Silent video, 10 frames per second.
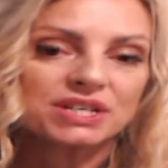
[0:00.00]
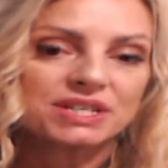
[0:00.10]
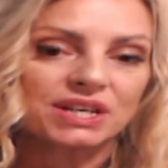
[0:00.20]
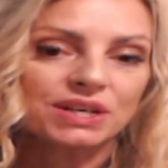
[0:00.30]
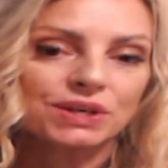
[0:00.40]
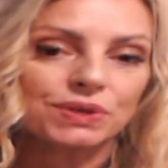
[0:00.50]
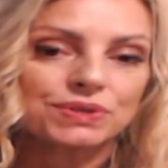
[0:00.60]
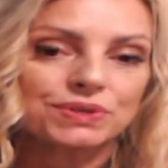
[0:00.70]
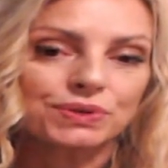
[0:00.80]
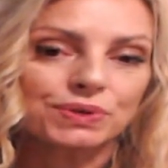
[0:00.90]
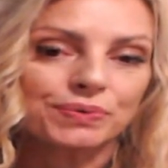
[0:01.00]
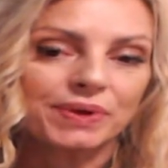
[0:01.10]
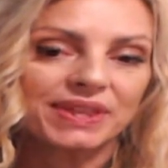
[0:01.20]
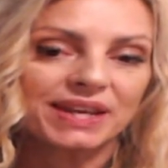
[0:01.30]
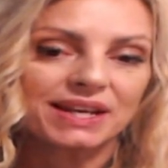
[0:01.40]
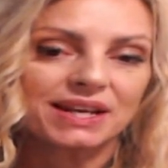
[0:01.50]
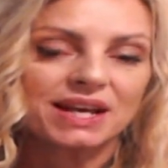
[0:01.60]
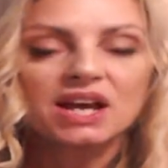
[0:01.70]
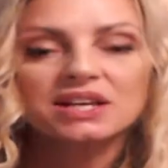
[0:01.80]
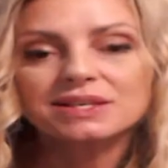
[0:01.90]
that you store within,
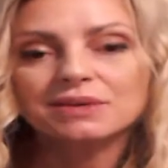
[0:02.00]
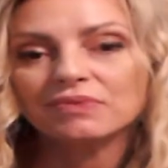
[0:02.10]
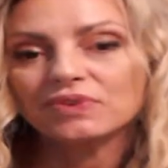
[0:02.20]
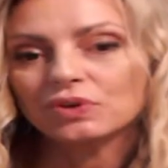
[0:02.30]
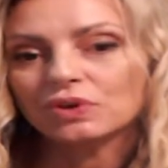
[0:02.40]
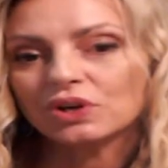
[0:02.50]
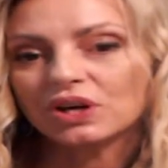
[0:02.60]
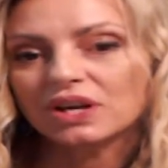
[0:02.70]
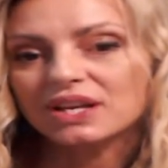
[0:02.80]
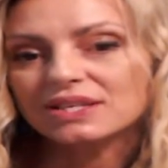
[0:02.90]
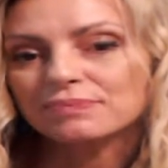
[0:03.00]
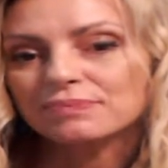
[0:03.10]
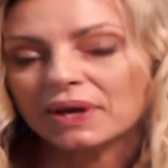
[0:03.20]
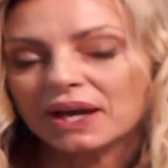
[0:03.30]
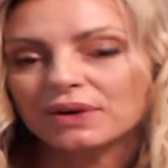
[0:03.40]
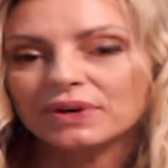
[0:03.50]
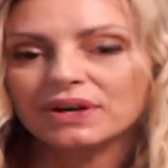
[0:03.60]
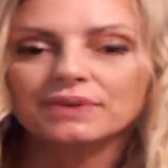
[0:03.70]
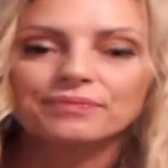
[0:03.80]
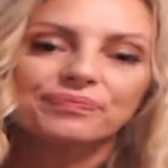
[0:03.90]
some of your goddess power.